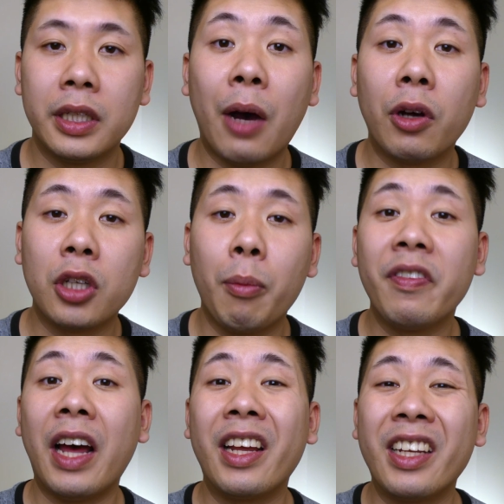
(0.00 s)
Now on top
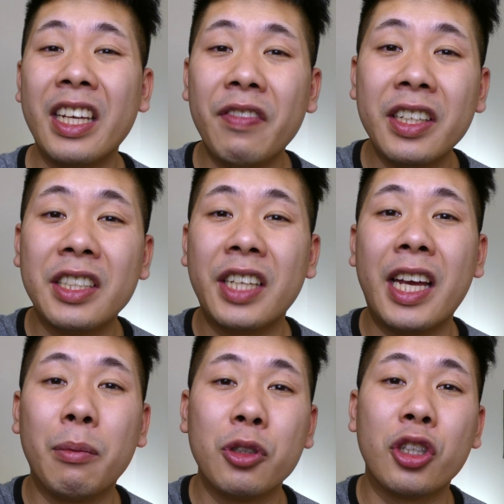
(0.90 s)
of that, it even
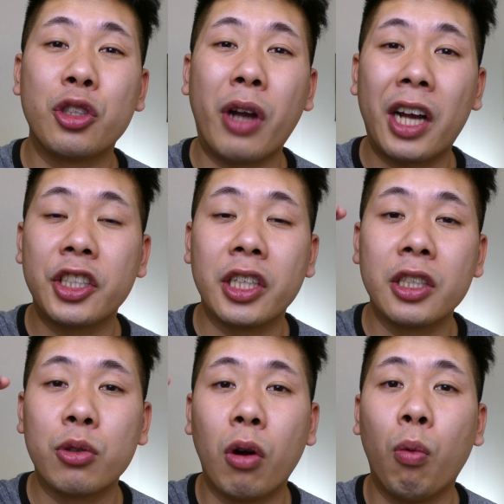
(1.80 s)
disables your traction
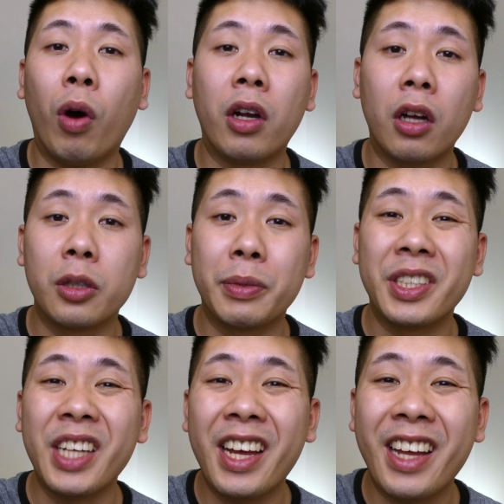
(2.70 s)
control
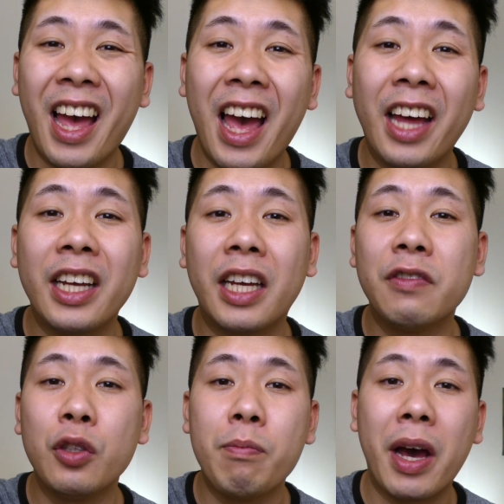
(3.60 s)
100%, and it
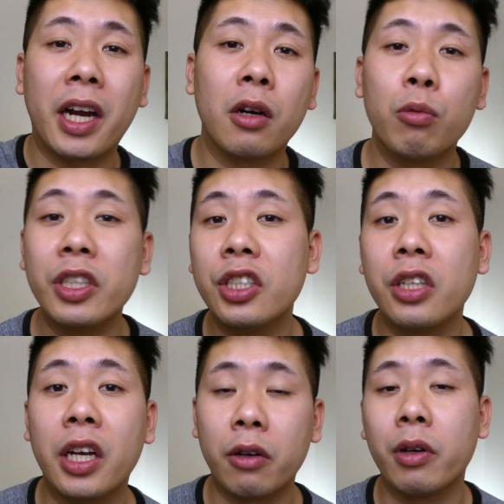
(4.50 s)
gives you better
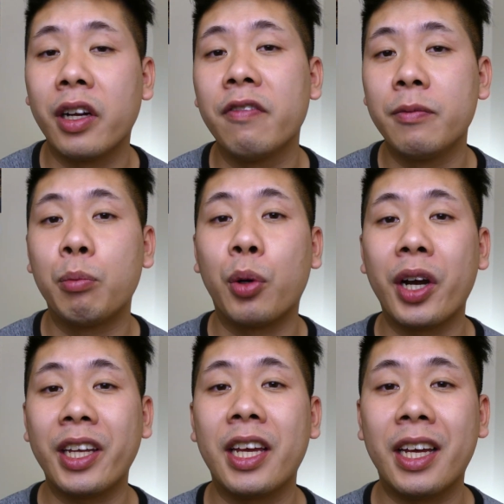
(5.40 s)
regenerative
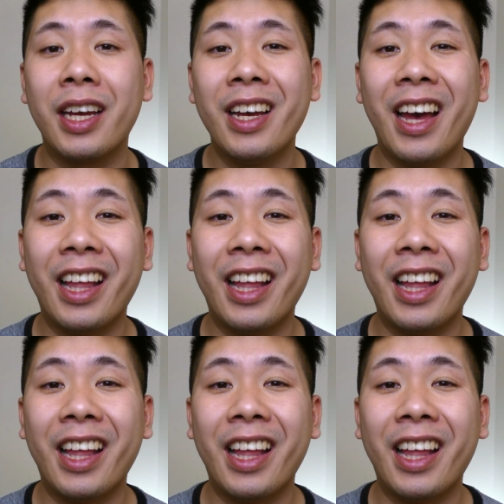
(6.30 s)
braking,